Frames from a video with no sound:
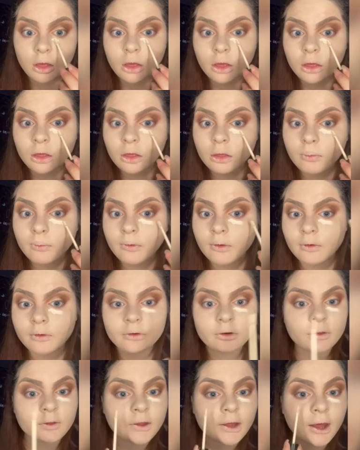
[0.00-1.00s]
You put it
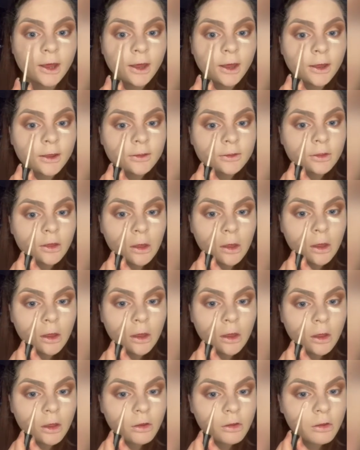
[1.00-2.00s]
under the eyes.
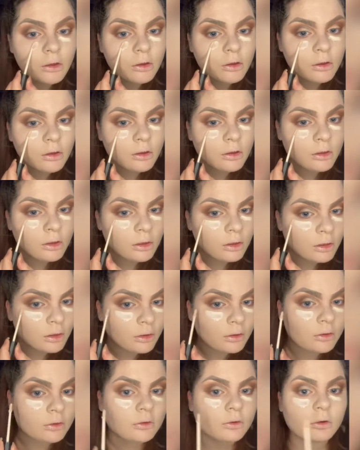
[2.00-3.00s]

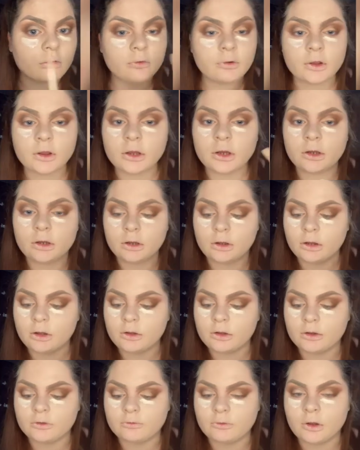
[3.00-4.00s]
You don't really need a lot,
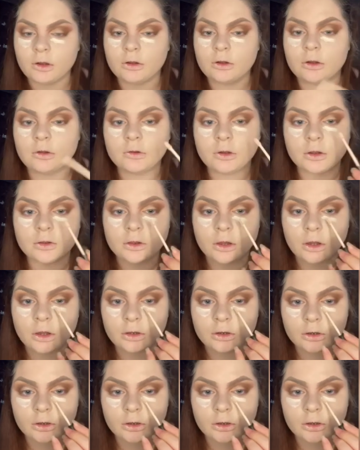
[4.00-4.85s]
that's quite a lot on that side.